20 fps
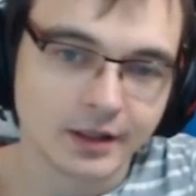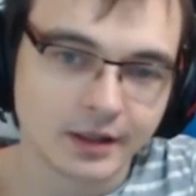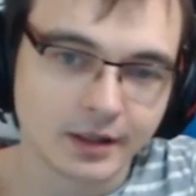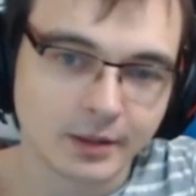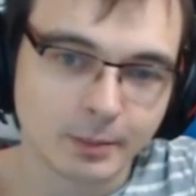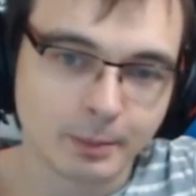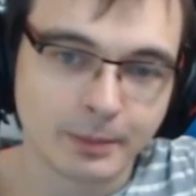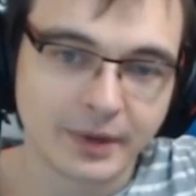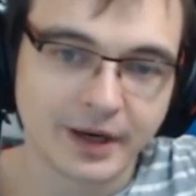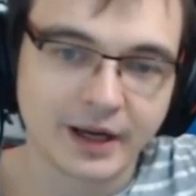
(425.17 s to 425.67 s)

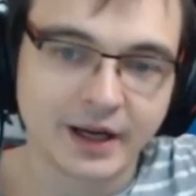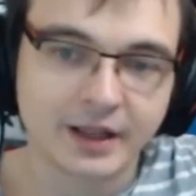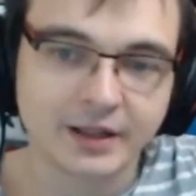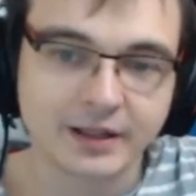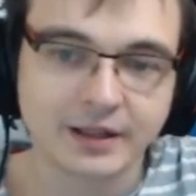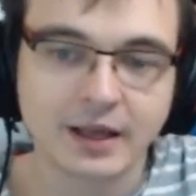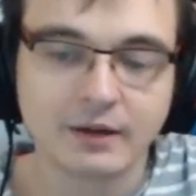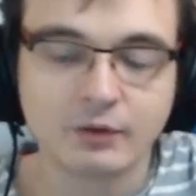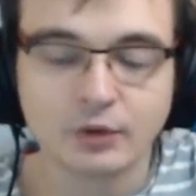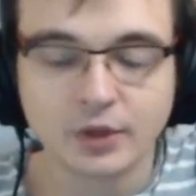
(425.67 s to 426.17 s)
But
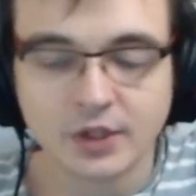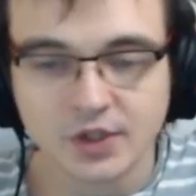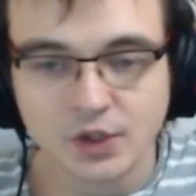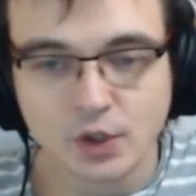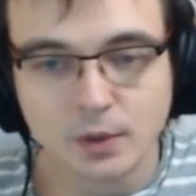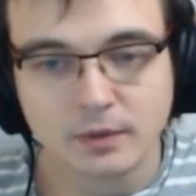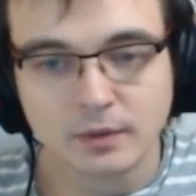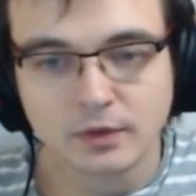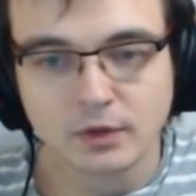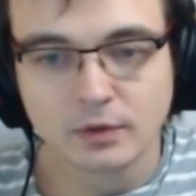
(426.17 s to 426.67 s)
I would assume
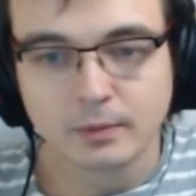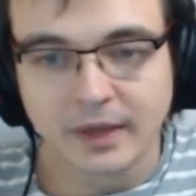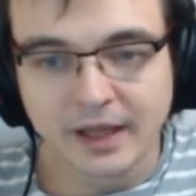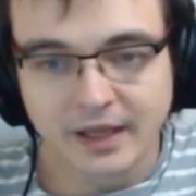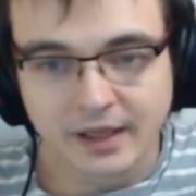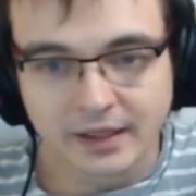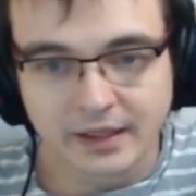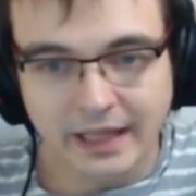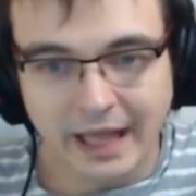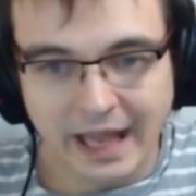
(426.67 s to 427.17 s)
if you make
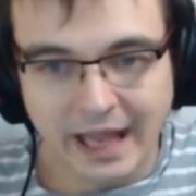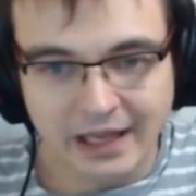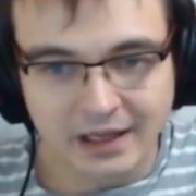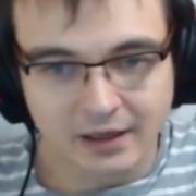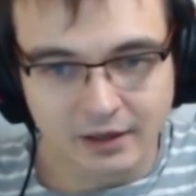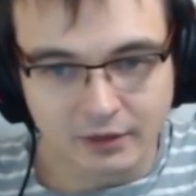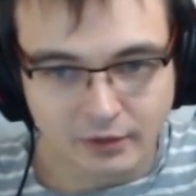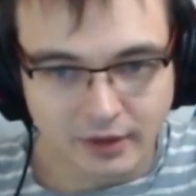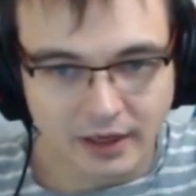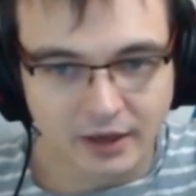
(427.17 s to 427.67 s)
an egg
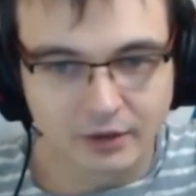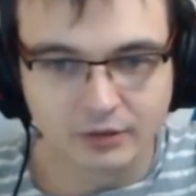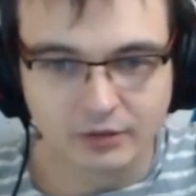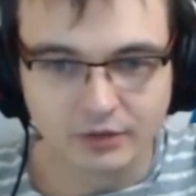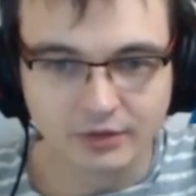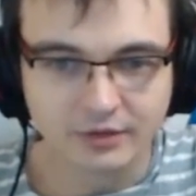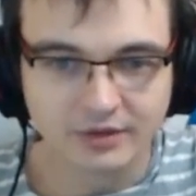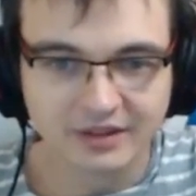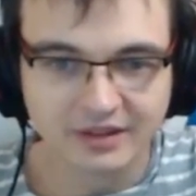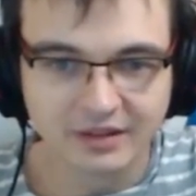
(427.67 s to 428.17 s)

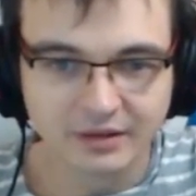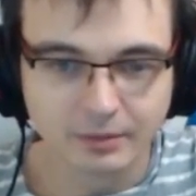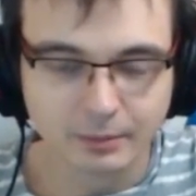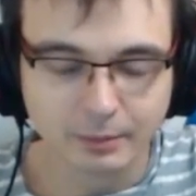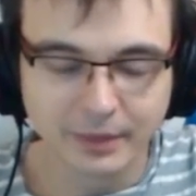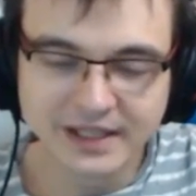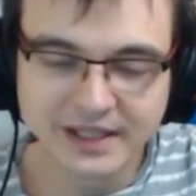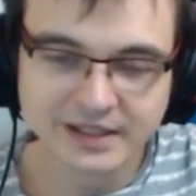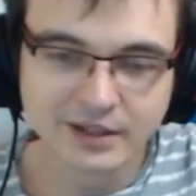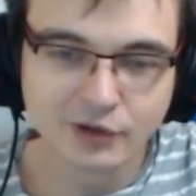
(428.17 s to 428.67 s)

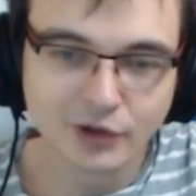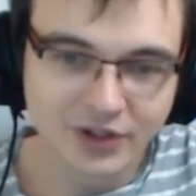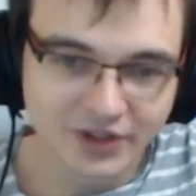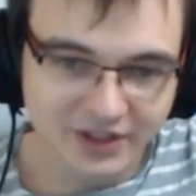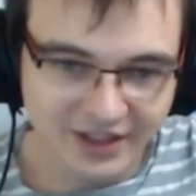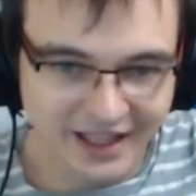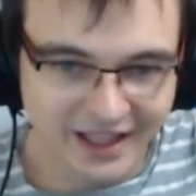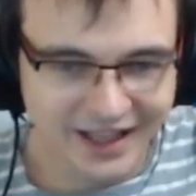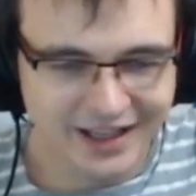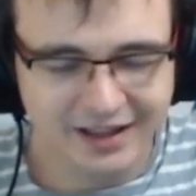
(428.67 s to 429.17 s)
based around
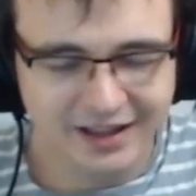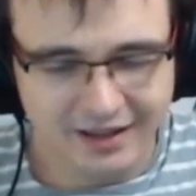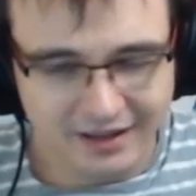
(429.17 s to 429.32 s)
deck,